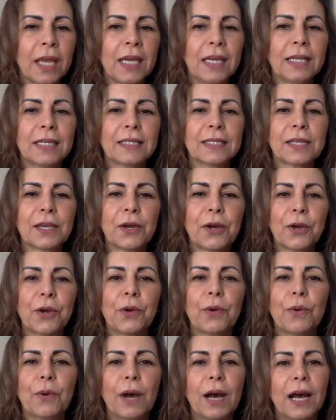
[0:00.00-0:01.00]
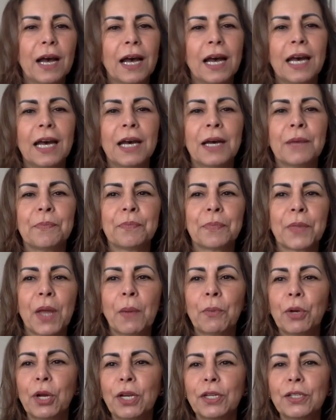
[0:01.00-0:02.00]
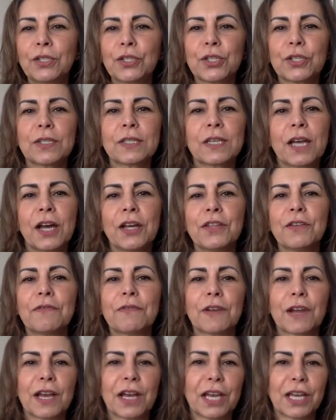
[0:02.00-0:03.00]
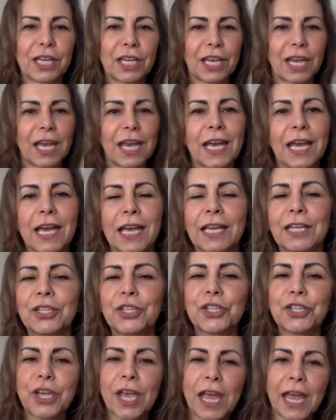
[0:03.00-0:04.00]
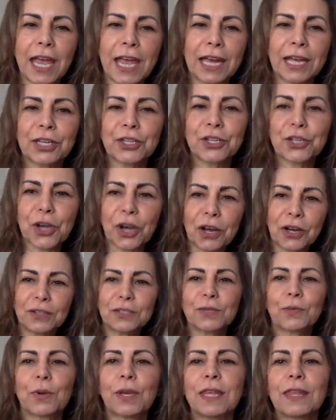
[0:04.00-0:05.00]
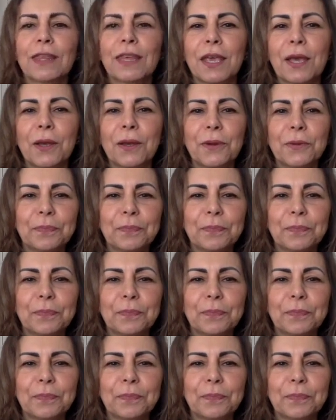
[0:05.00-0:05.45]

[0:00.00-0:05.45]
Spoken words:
So I'm going to just kind of like share her chart with you.